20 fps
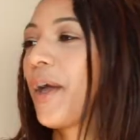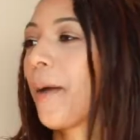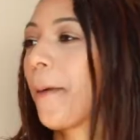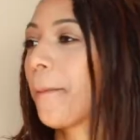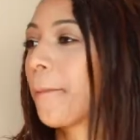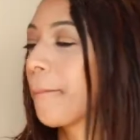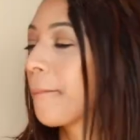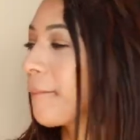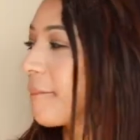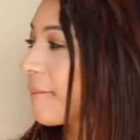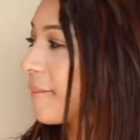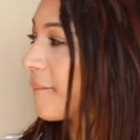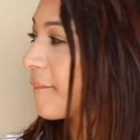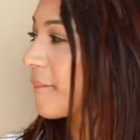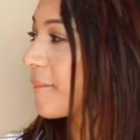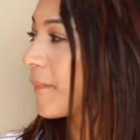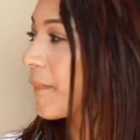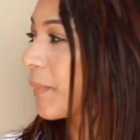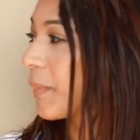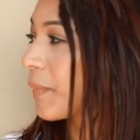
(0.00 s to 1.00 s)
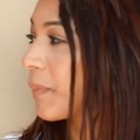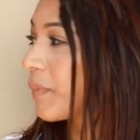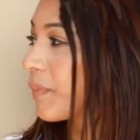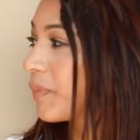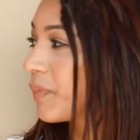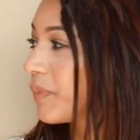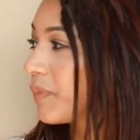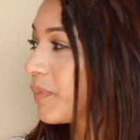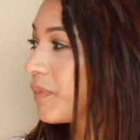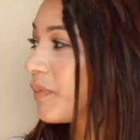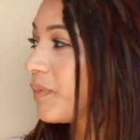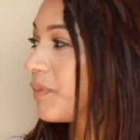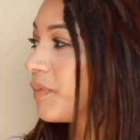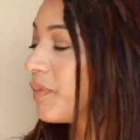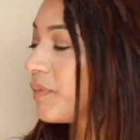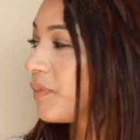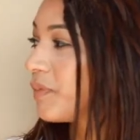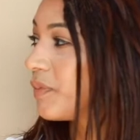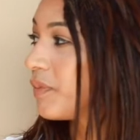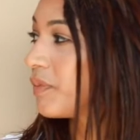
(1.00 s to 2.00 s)

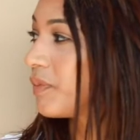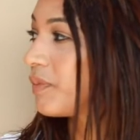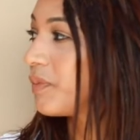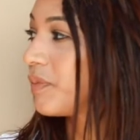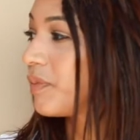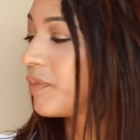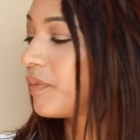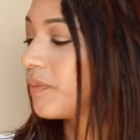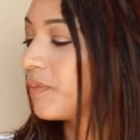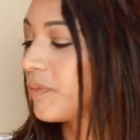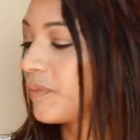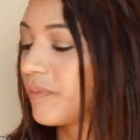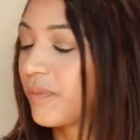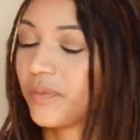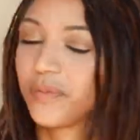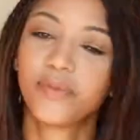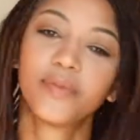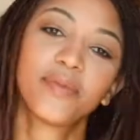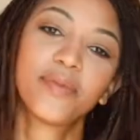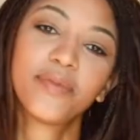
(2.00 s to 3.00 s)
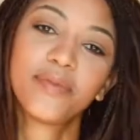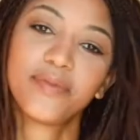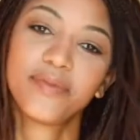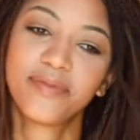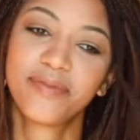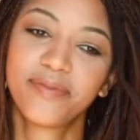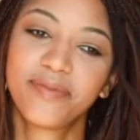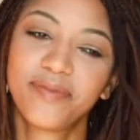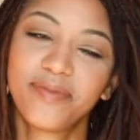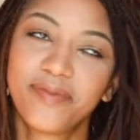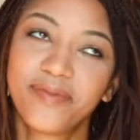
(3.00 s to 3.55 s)
[no speech]